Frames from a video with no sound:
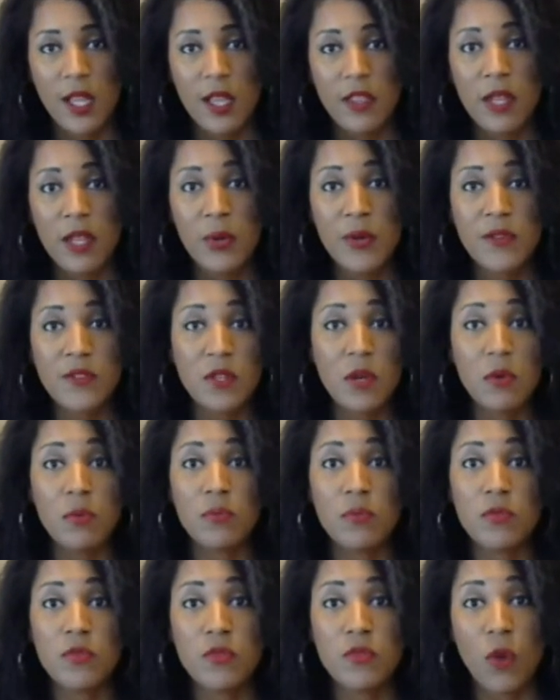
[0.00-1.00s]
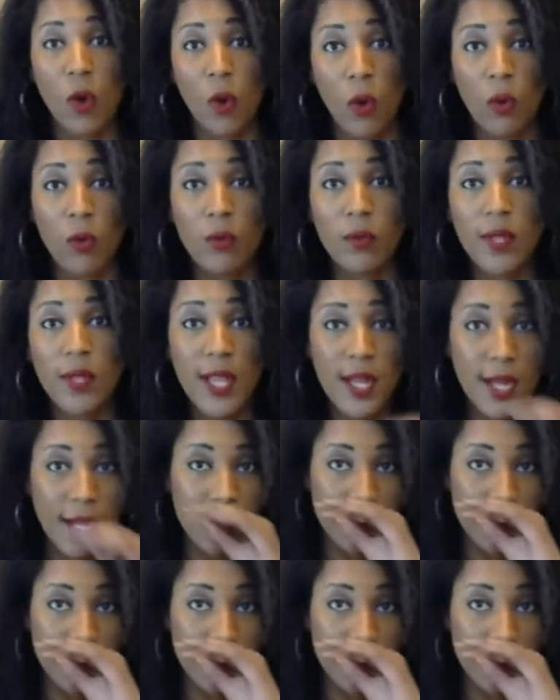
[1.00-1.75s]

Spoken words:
there is no soul in it.